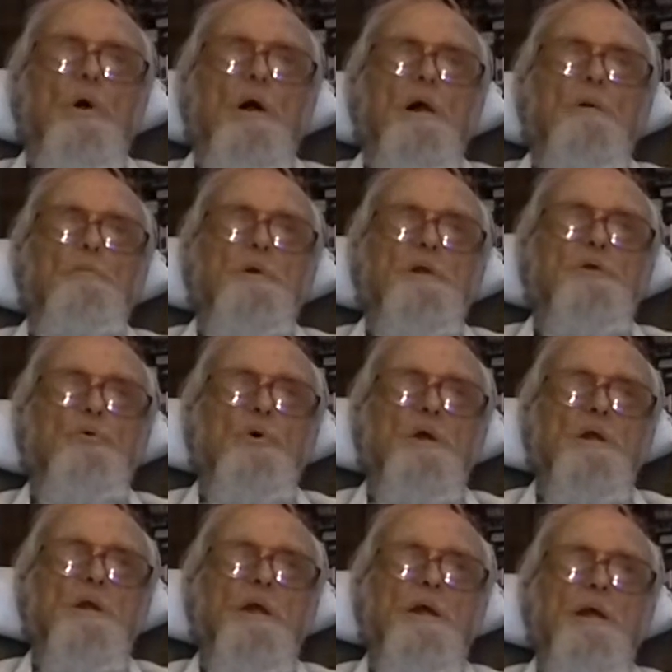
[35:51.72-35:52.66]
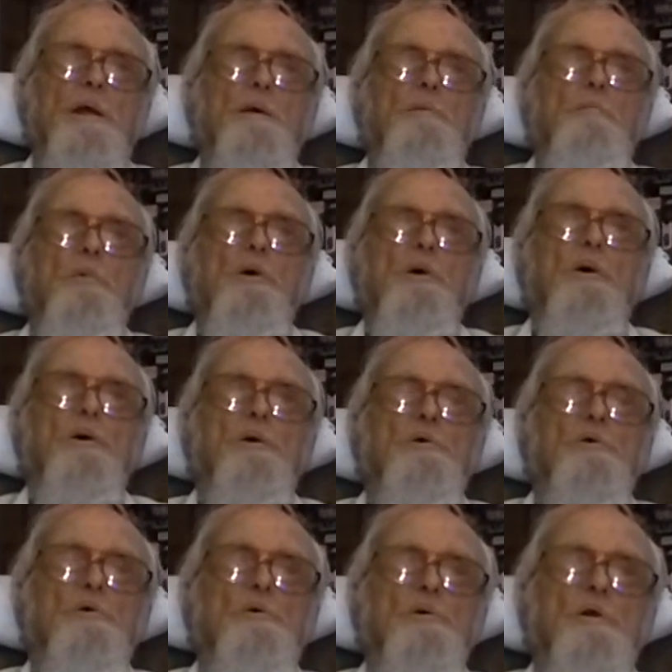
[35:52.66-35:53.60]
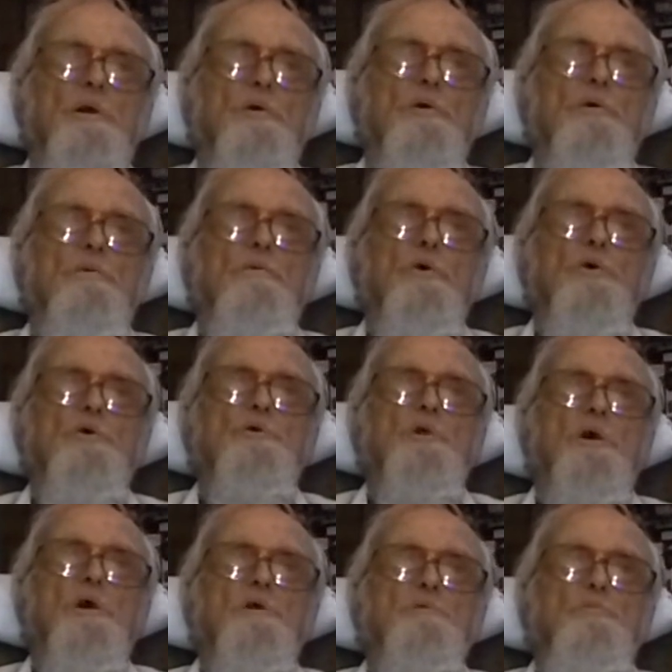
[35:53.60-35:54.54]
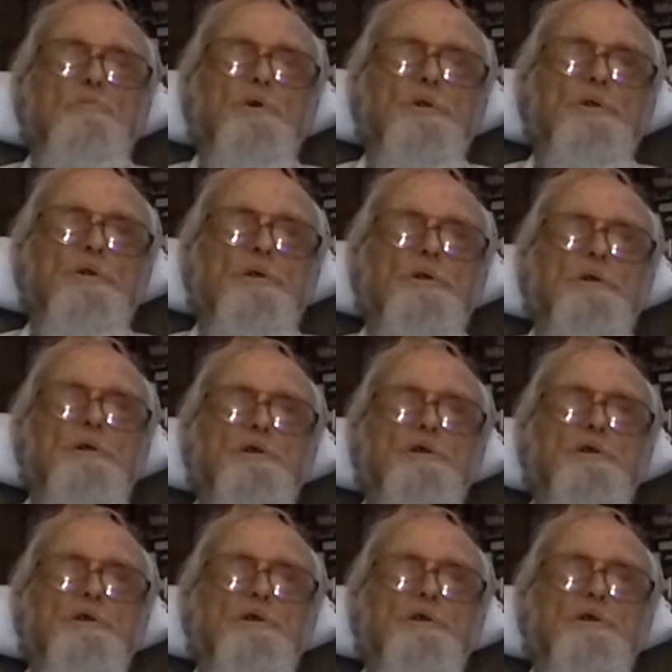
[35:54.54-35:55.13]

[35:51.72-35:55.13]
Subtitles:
well, between him, her first husband